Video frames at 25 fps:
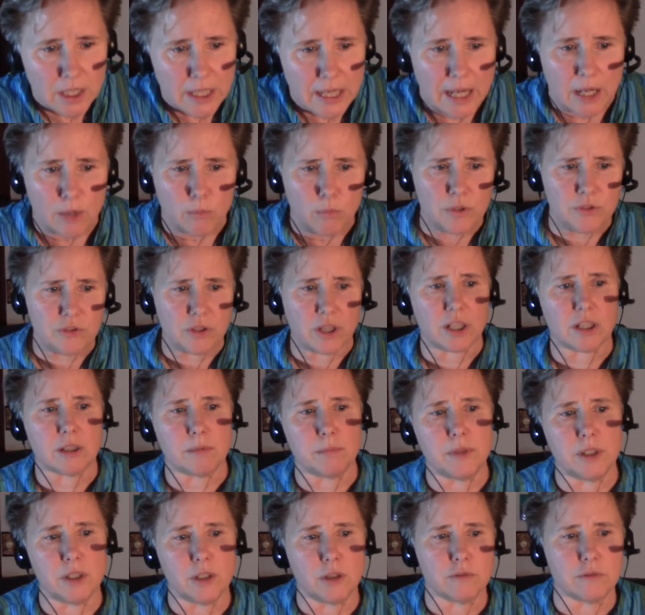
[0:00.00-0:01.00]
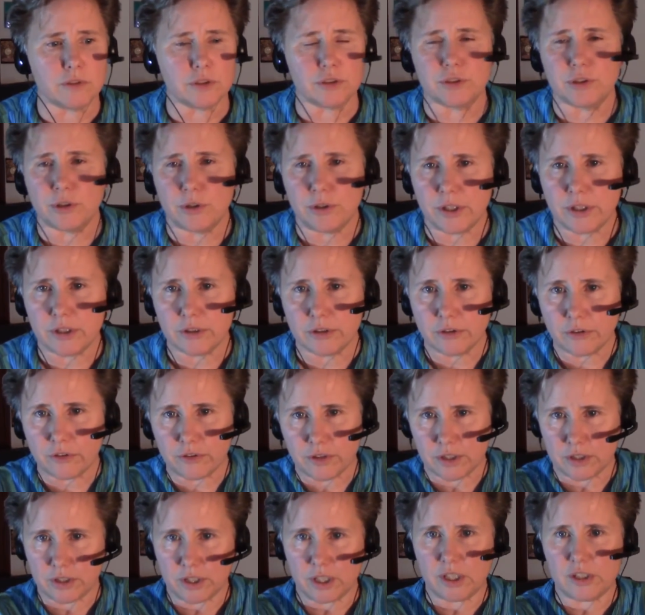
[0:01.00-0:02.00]
It would take me over 2 years
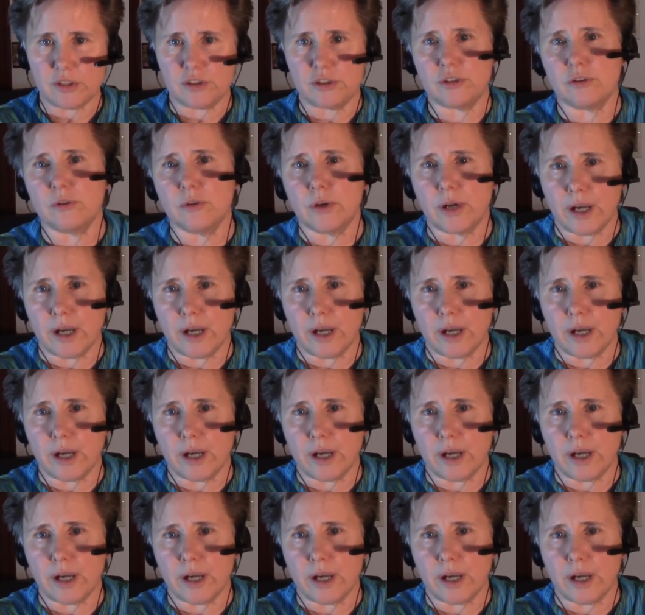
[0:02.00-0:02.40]
to teach you